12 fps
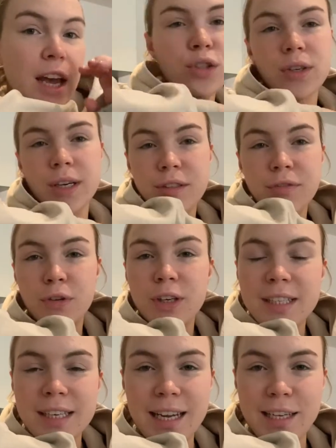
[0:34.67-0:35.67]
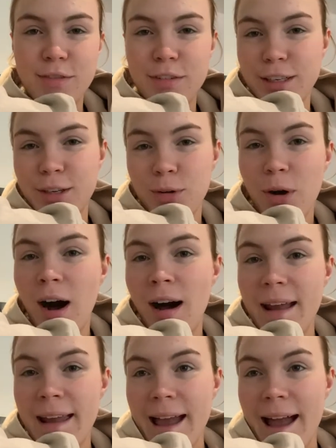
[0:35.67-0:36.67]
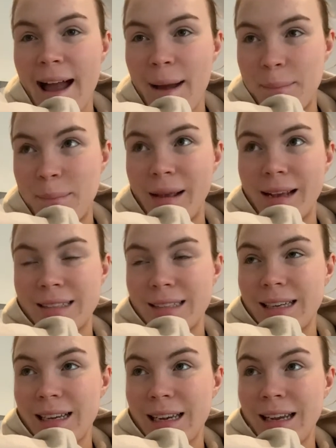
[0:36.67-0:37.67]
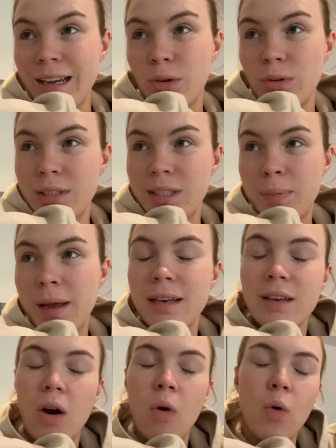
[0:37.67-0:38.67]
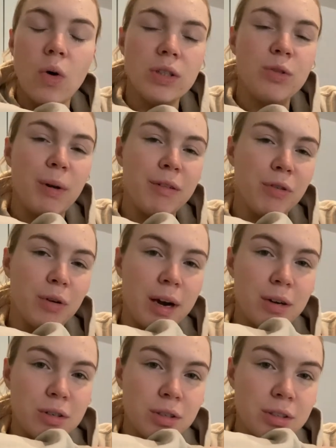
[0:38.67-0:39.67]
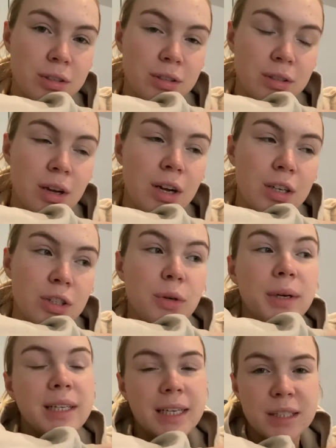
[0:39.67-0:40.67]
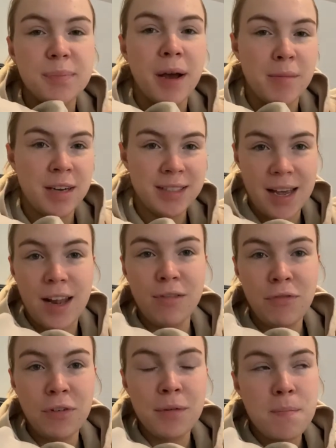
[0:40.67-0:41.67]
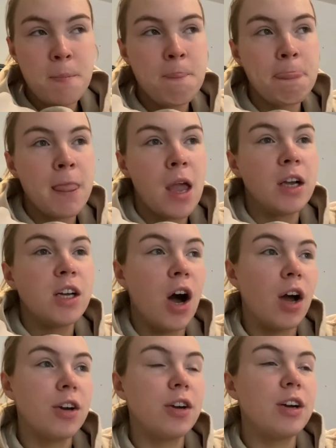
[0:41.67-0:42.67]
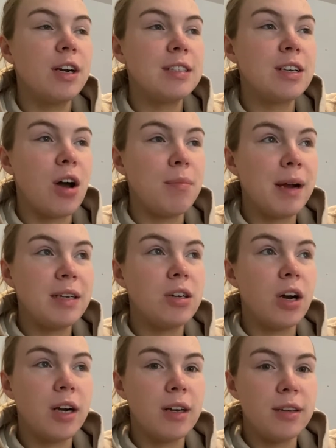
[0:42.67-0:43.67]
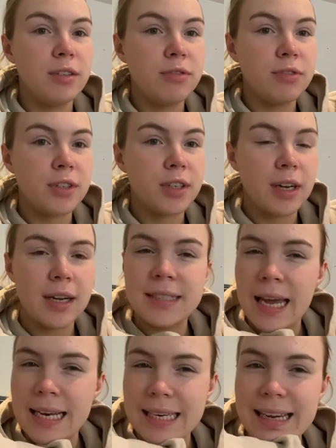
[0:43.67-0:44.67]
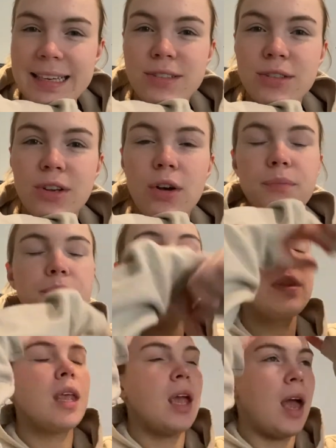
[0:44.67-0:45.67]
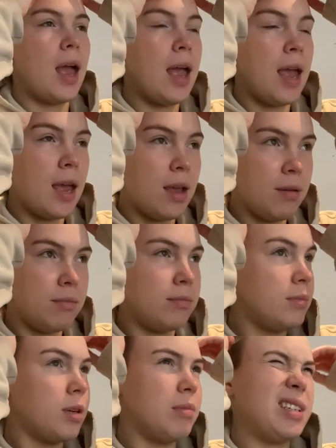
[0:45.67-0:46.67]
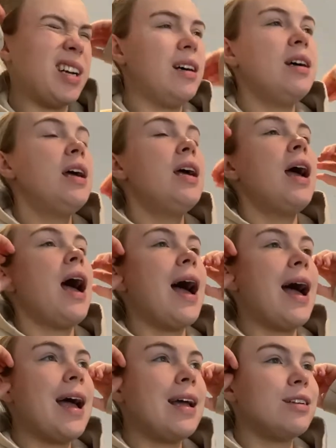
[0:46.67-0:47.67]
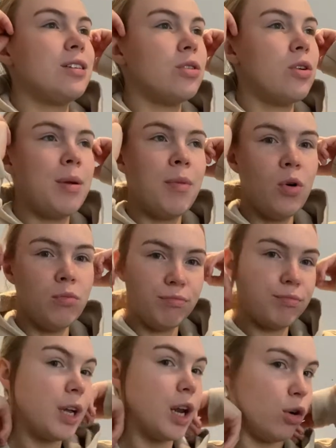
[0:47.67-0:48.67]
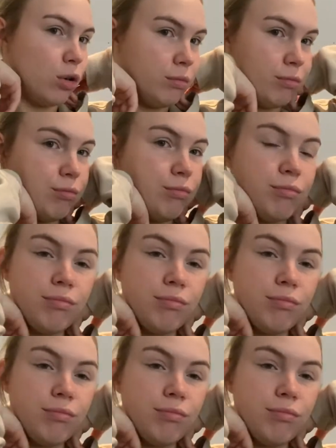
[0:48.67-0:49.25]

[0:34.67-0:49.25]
So guys, for today's video, I am basically going to spend a whole 24 hours doing things by myself. Connor has gone back to Ireland for like 10 days or something, something like that. And so I'm home alone.